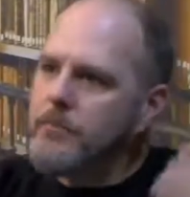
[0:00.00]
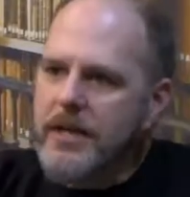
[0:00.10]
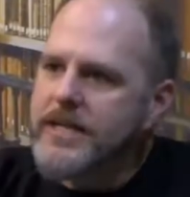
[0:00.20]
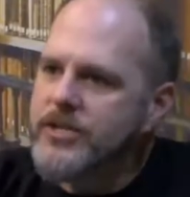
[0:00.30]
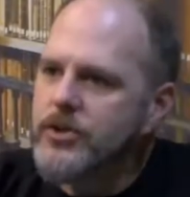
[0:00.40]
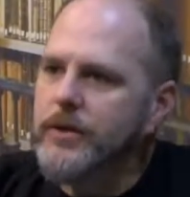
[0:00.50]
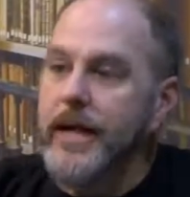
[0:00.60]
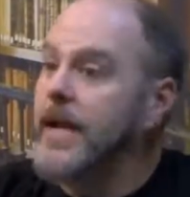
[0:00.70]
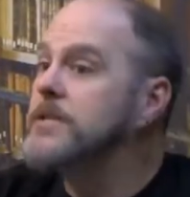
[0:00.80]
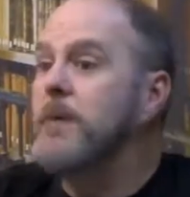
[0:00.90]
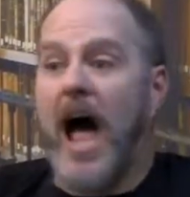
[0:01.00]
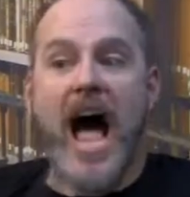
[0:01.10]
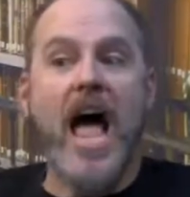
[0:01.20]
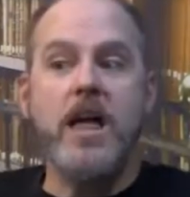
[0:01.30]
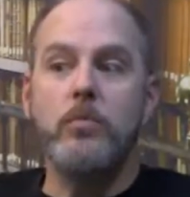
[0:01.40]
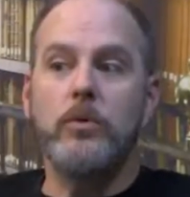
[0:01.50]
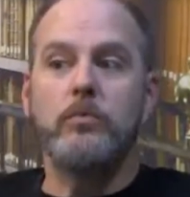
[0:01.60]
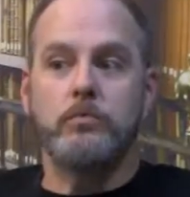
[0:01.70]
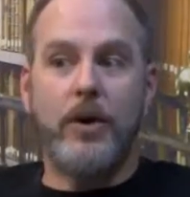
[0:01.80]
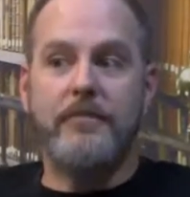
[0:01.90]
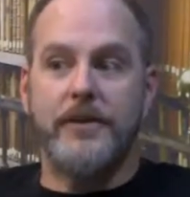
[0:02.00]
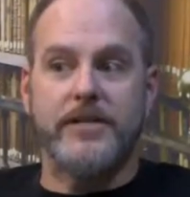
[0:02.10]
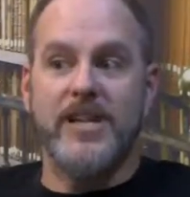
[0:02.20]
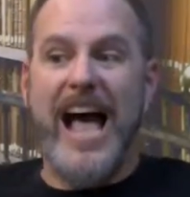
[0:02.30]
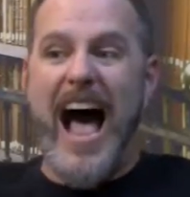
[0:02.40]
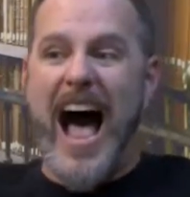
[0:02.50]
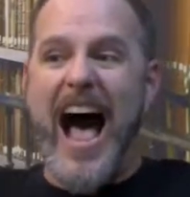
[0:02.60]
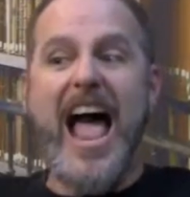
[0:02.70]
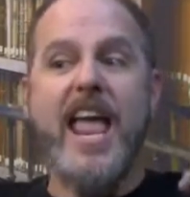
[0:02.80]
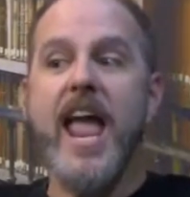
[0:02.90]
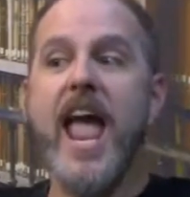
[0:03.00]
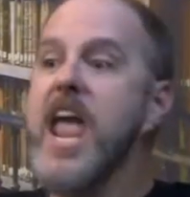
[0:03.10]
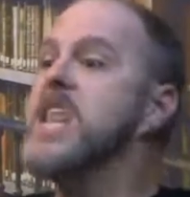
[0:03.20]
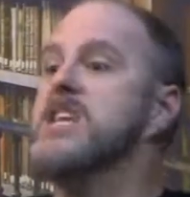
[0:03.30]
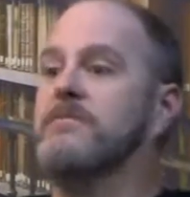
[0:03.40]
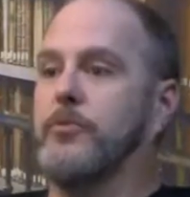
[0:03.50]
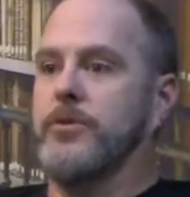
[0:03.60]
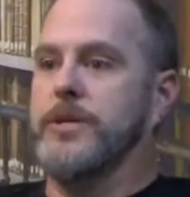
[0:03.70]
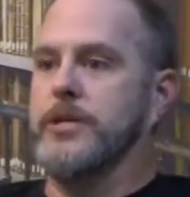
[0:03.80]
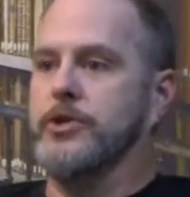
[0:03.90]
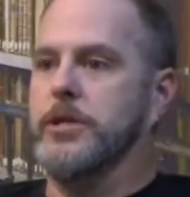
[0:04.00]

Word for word: going to disagree, and I will preface, mm-hmm. I hated fourth edition.